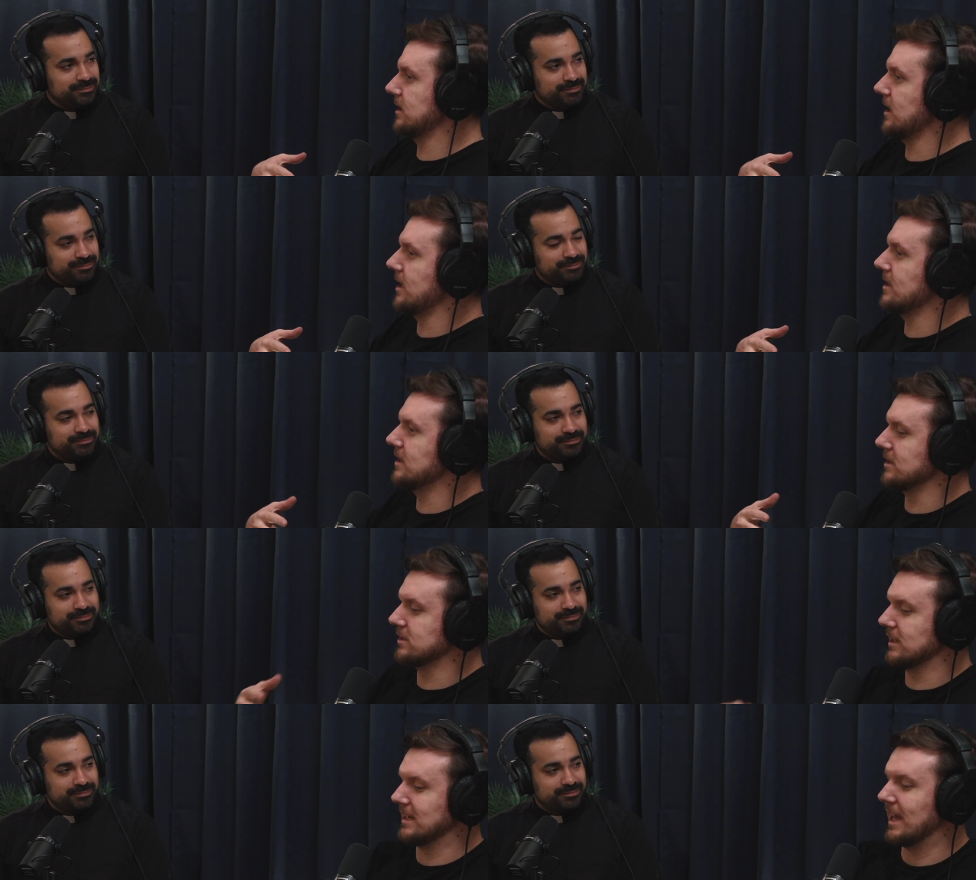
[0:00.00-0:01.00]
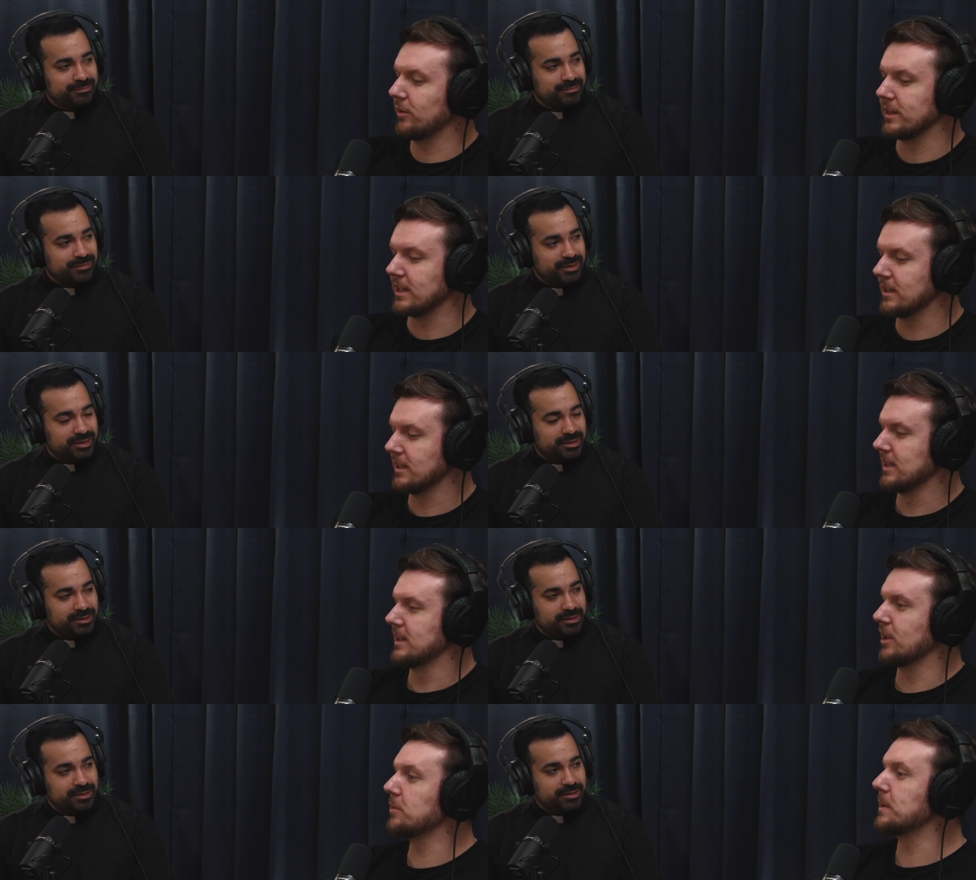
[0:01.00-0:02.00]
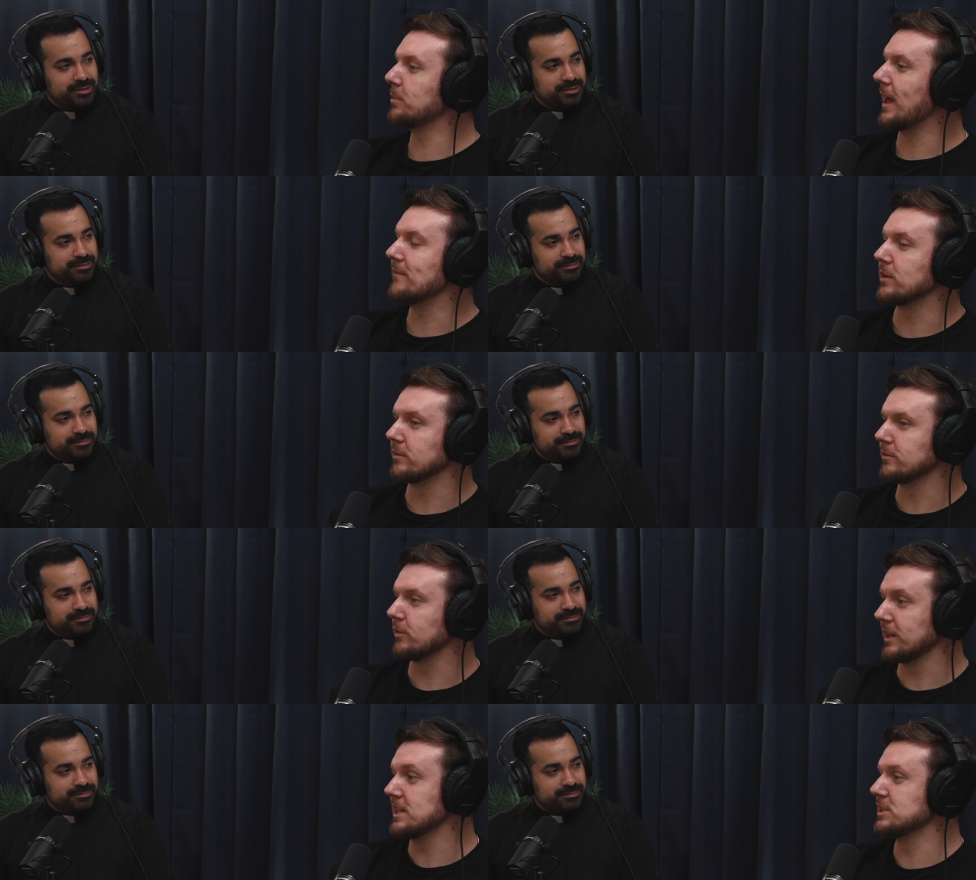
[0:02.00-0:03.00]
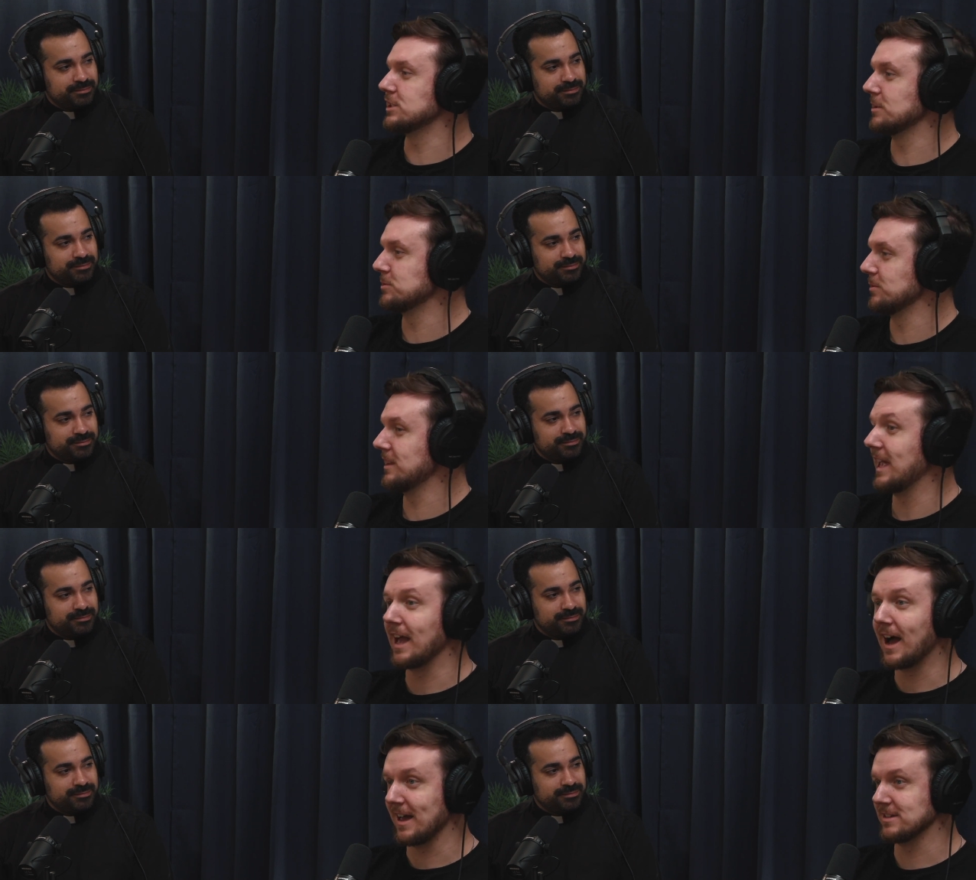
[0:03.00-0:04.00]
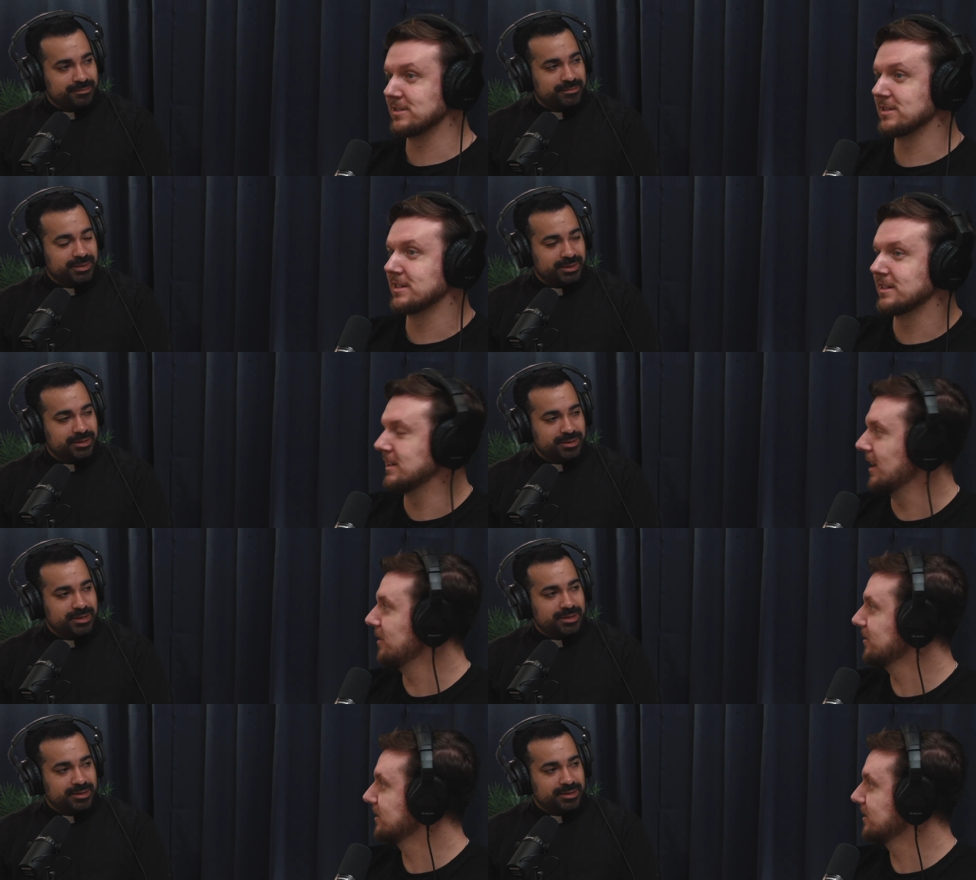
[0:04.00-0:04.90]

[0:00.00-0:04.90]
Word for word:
Speaker 1: uh, this like not only not only people having relationships with AIs now